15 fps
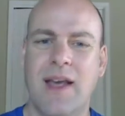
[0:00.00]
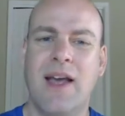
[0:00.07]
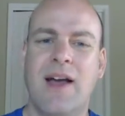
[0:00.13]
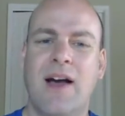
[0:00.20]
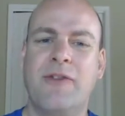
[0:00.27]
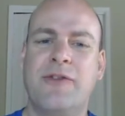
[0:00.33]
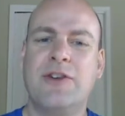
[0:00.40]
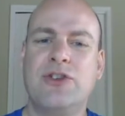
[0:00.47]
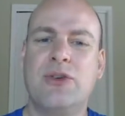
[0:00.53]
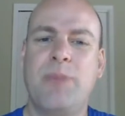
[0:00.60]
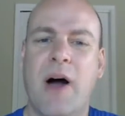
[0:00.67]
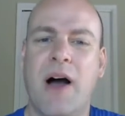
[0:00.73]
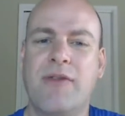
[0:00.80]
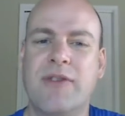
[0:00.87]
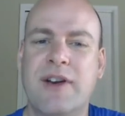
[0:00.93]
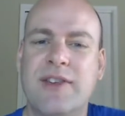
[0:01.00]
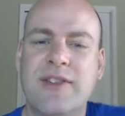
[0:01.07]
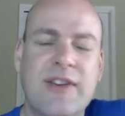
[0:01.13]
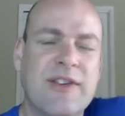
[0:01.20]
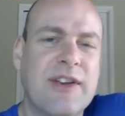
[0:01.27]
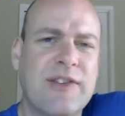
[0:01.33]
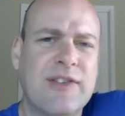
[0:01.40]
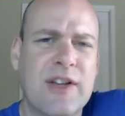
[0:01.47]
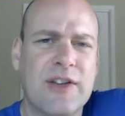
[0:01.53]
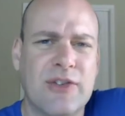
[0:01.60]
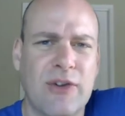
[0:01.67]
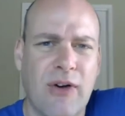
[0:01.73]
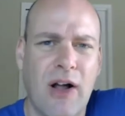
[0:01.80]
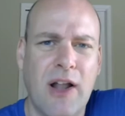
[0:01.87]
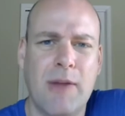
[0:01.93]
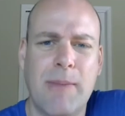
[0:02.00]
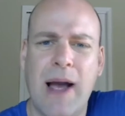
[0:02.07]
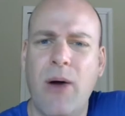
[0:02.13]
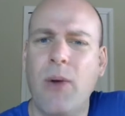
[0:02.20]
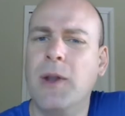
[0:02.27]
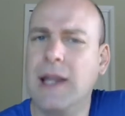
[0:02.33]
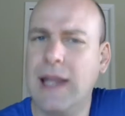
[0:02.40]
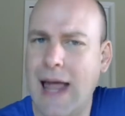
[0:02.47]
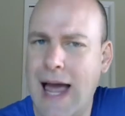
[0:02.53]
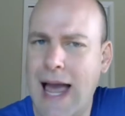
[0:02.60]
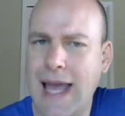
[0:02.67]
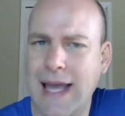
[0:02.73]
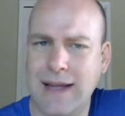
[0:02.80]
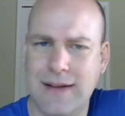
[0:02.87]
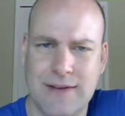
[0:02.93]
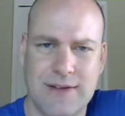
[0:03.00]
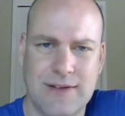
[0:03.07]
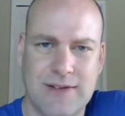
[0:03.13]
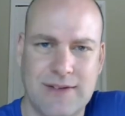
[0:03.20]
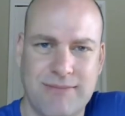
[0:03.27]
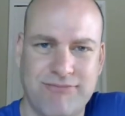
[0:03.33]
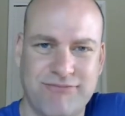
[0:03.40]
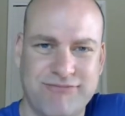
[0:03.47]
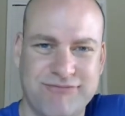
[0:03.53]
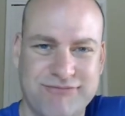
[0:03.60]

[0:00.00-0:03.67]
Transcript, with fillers: official poverty statistics are all about lines.